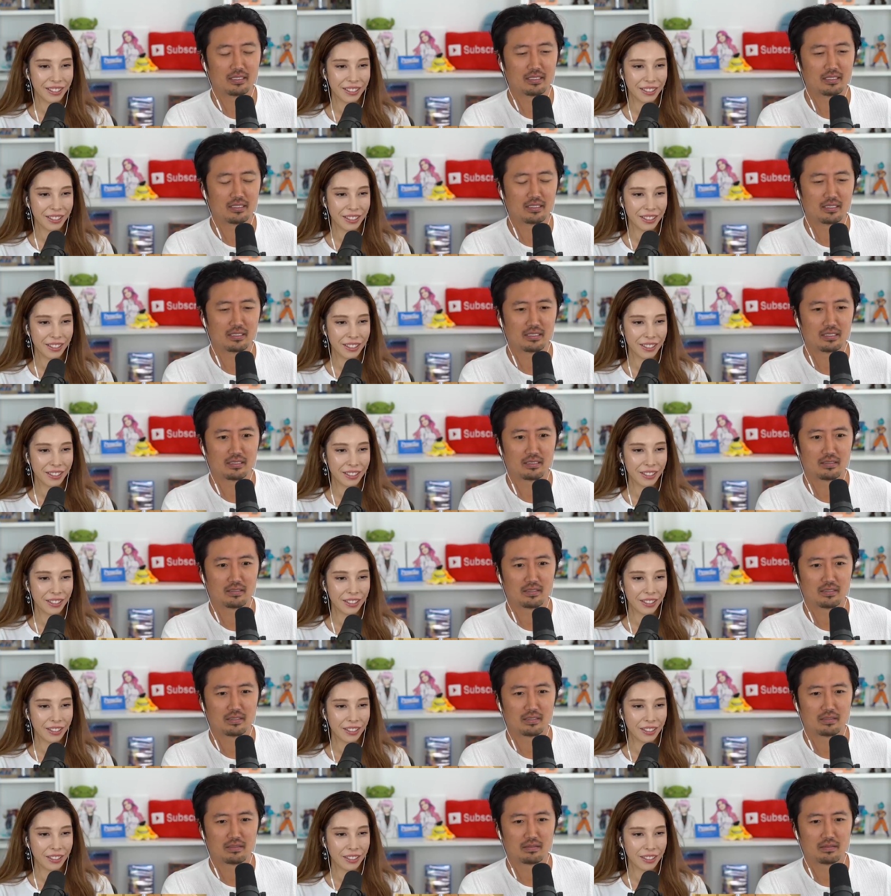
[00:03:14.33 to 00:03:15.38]

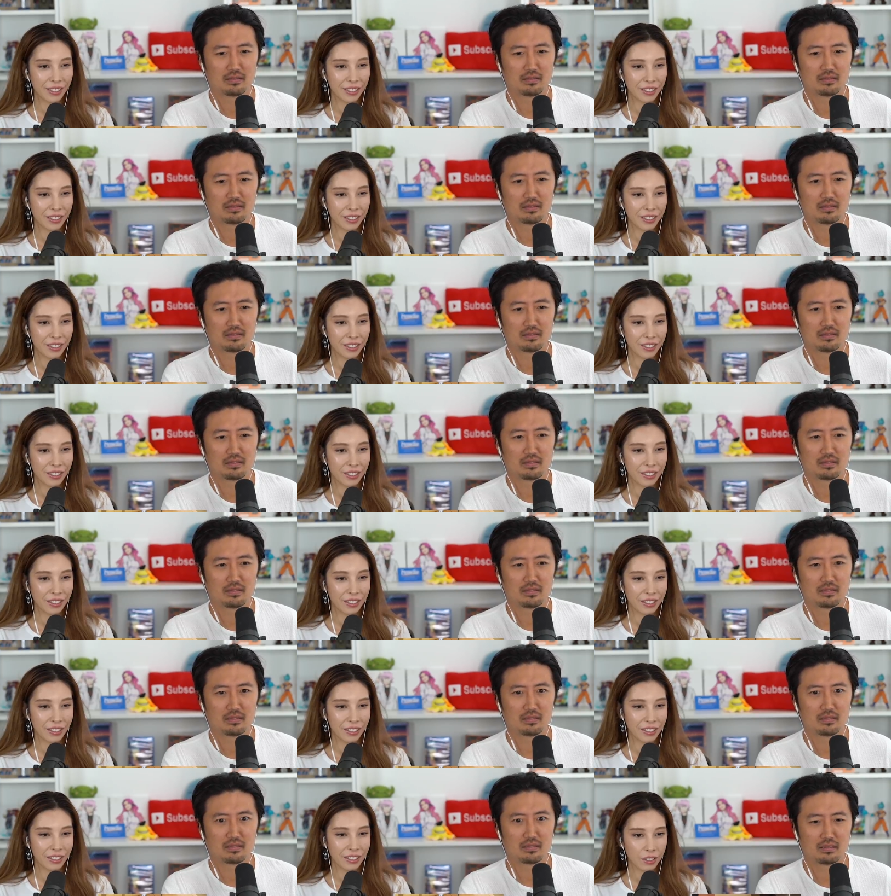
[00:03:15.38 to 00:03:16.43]

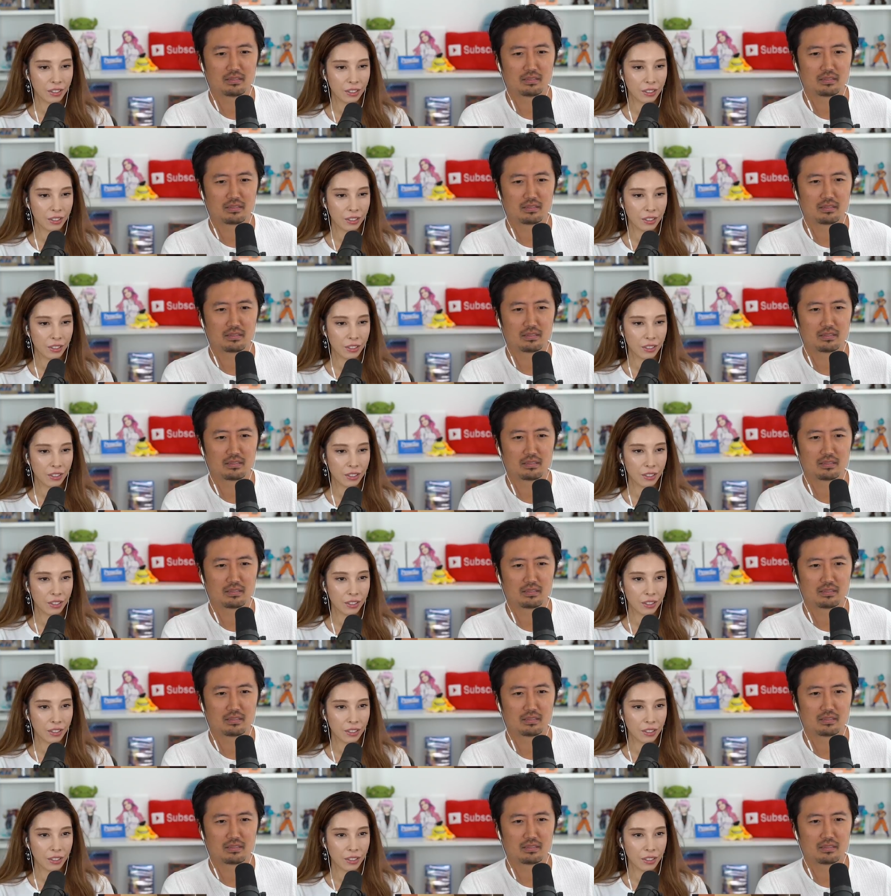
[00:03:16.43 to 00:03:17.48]

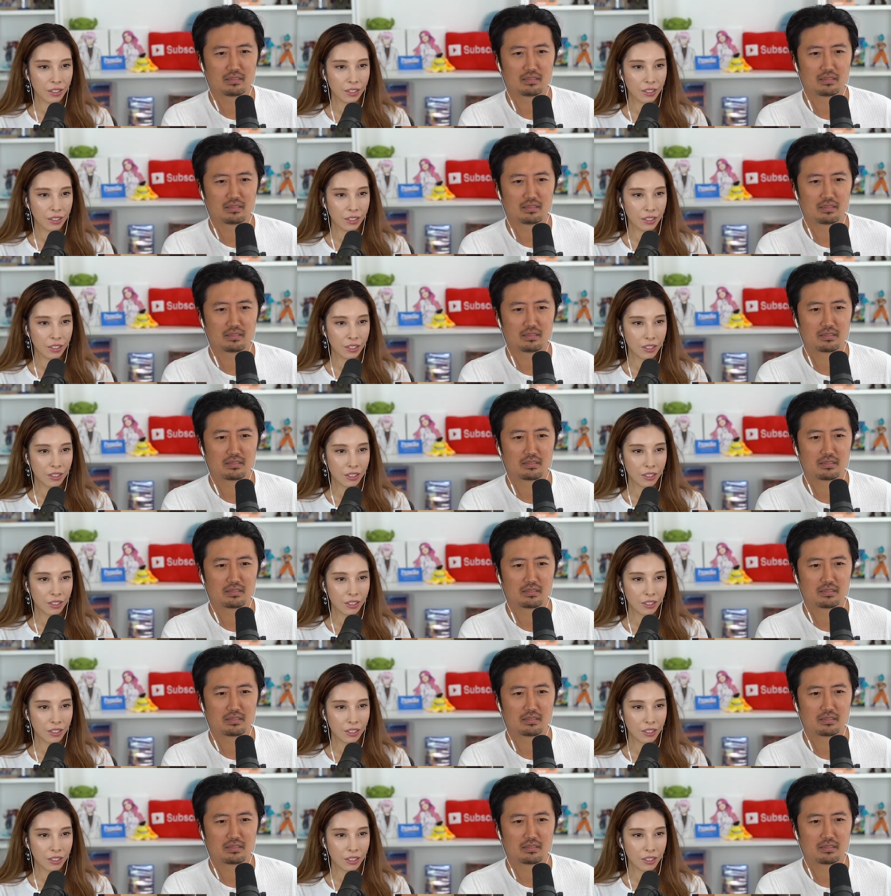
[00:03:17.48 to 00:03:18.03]
(silence)